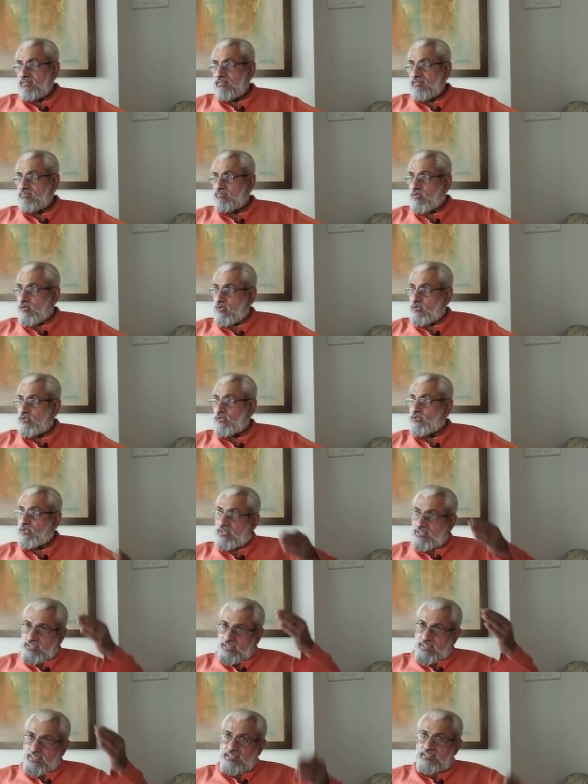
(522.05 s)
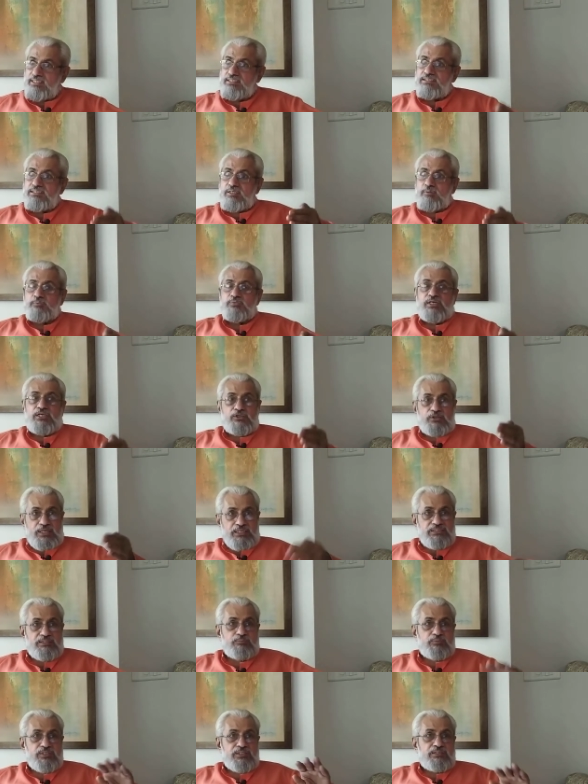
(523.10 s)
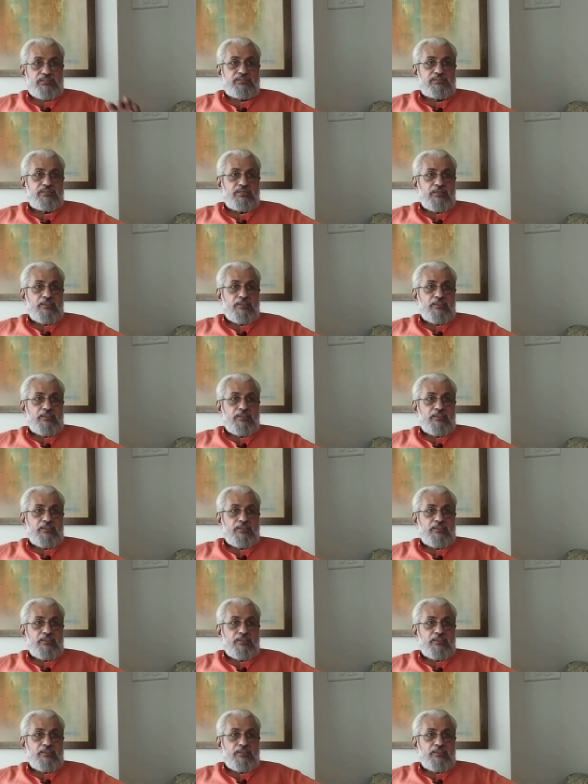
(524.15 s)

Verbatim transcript: Following, you're creating the script and you're accepting it.